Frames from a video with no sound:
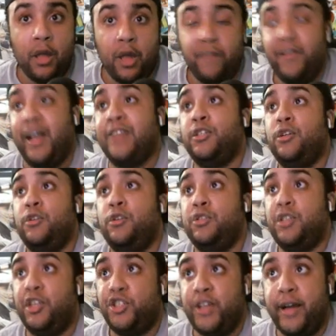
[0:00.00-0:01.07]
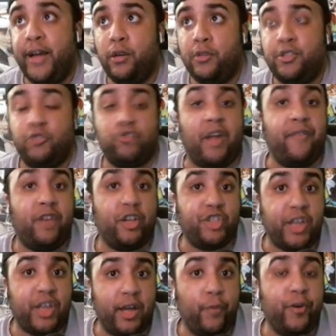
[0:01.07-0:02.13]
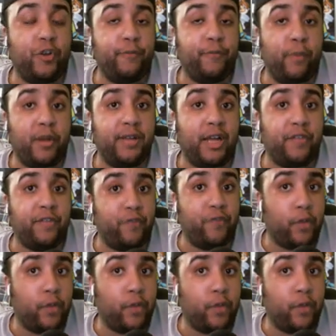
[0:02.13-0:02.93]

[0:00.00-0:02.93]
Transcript: If you guys are new to the channel, subscribe to the channel. Ring those bells, guys, for